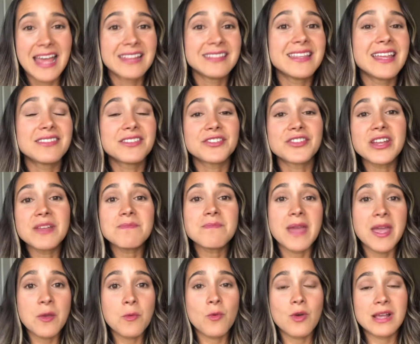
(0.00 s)
The 3
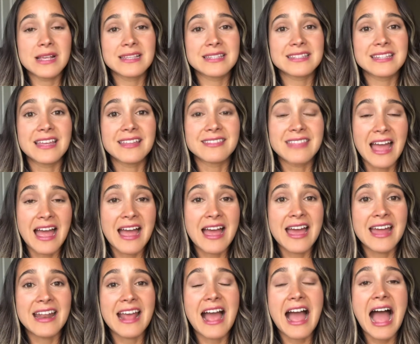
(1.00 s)
main ones
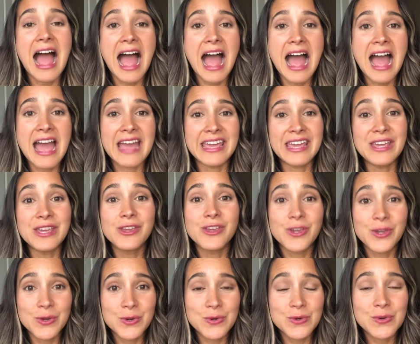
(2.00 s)
that I
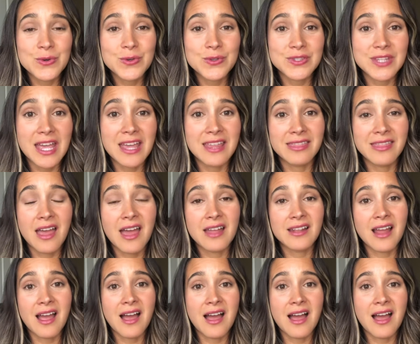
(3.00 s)
use and that